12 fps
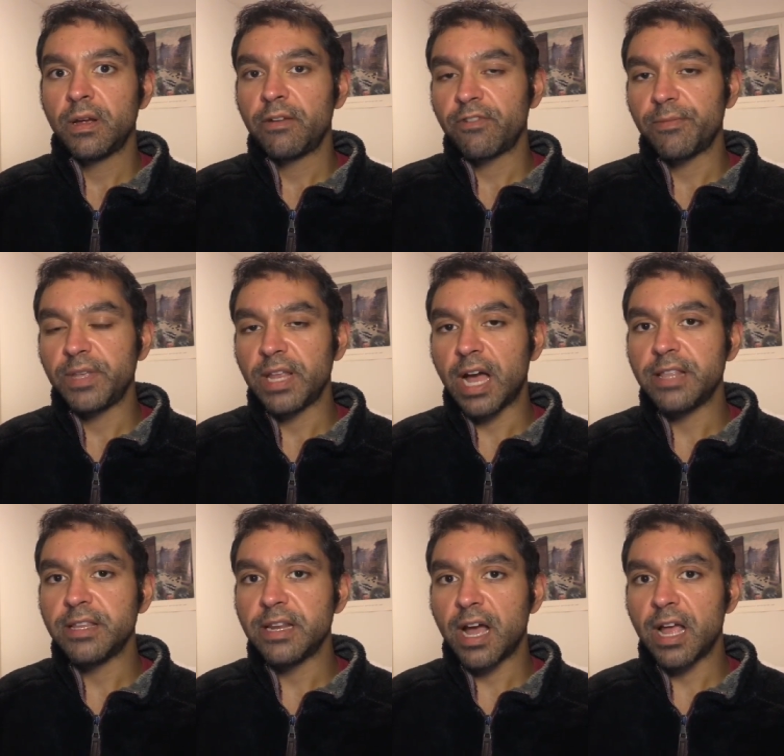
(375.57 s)
from the
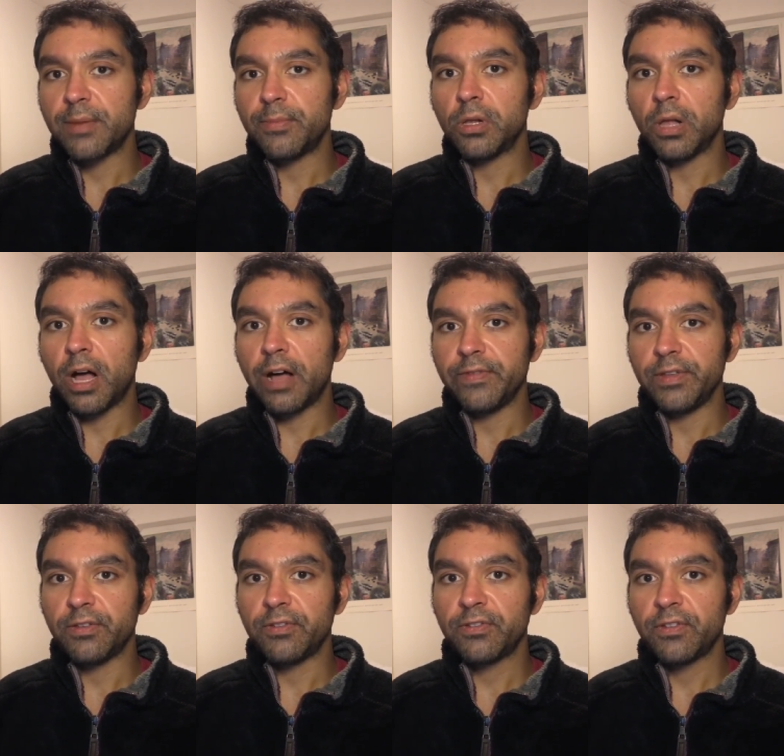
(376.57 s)
undeniable,
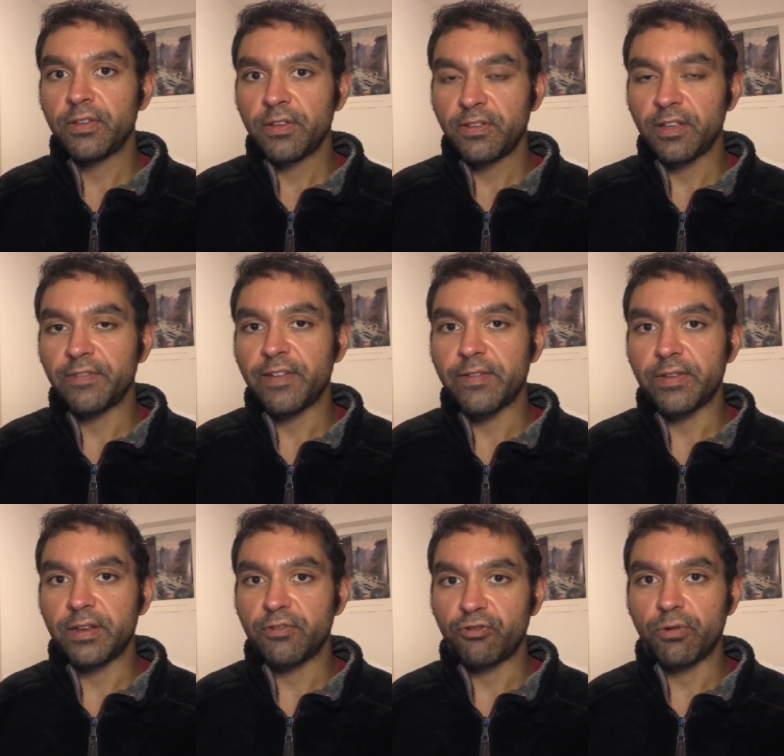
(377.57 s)
obvious,
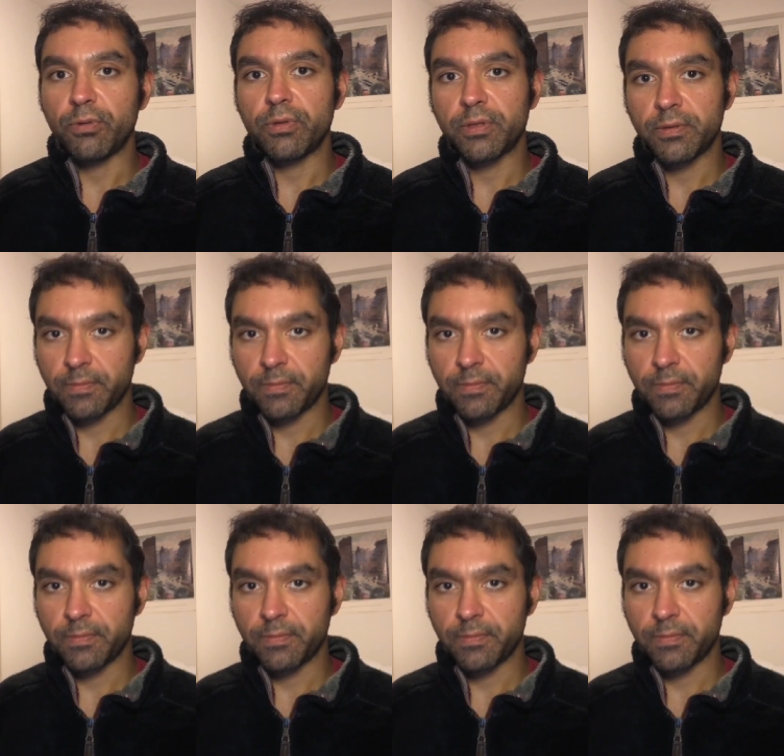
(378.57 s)
self-evident truth.